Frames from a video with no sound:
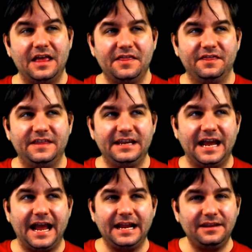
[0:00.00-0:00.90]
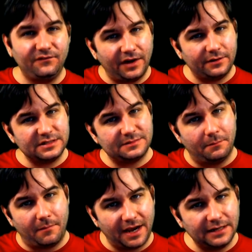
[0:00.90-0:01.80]
the antivirus
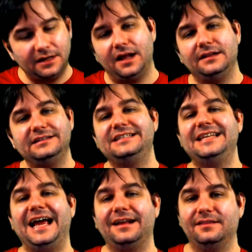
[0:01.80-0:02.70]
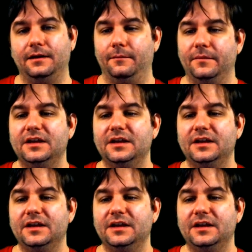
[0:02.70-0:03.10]
might not detect them.